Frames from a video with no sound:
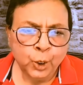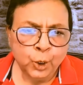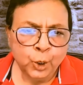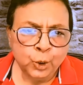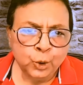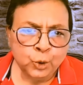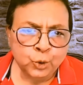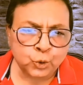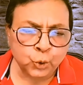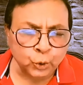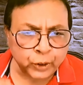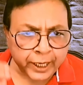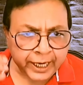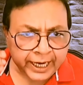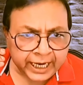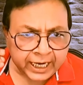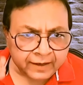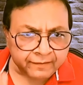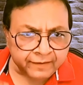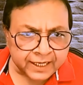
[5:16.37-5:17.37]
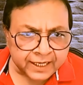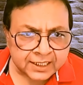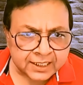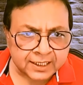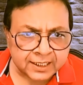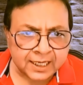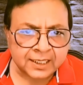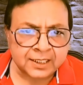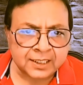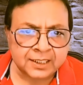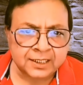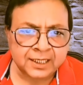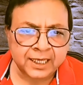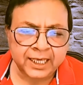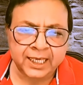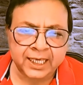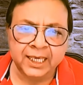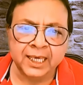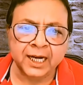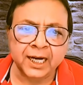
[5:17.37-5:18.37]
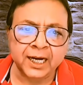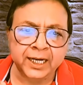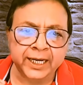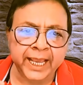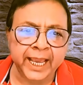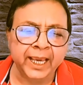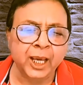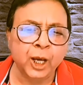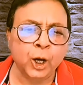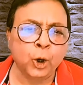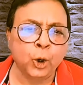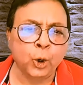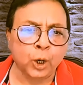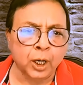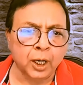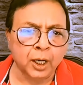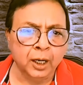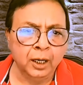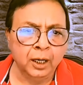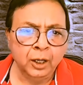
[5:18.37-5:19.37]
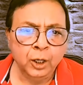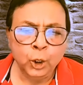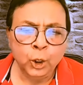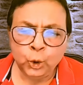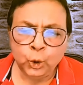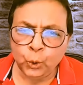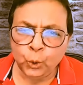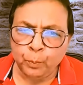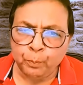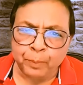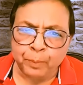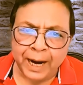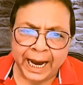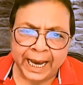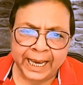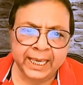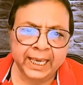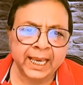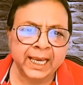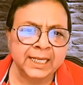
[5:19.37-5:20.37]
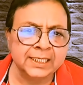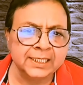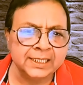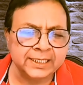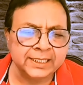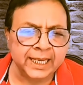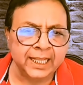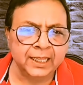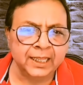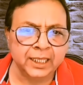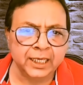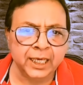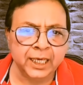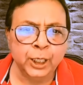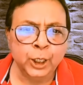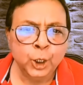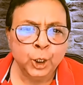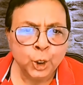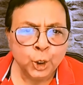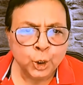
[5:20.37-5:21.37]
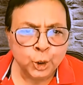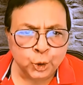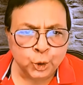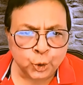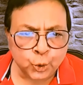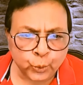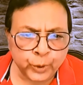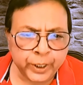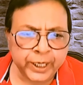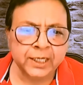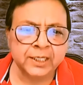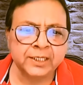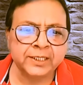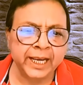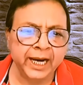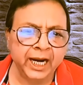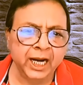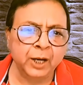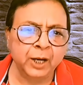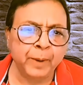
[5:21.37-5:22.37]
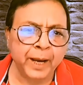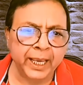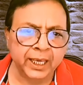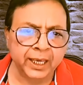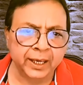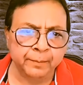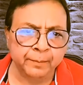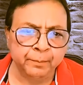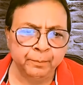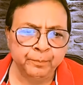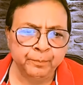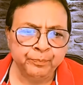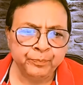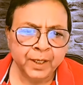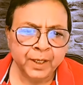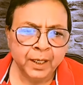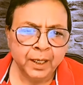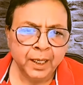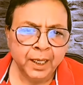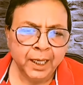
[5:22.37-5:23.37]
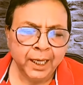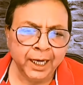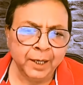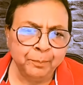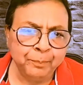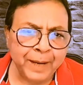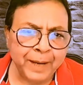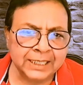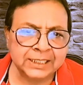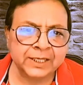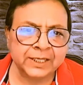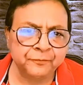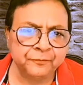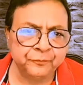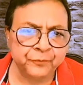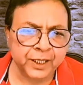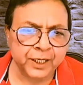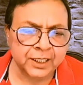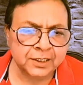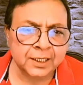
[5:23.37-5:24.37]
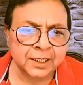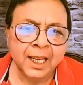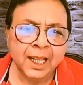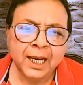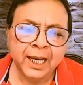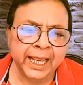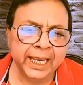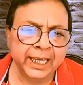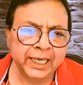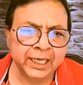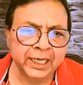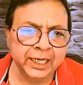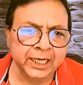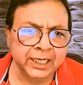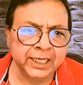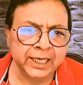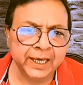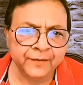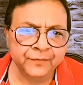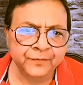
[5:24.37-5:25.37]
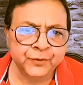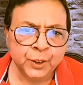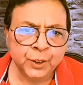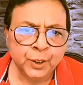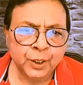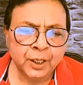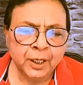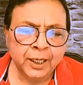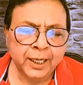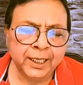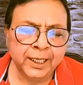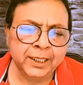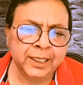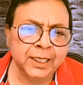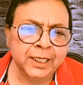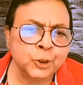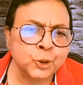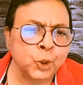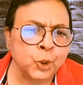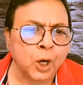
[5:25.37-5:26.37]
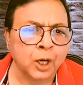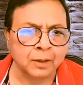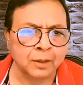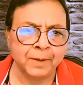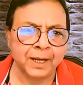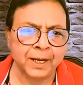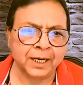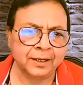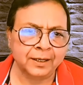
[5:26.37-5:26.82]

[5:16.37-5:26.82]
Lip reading: So the investors here take a call to buy and sell the units held by him in passive funds like ETFs in the stock market.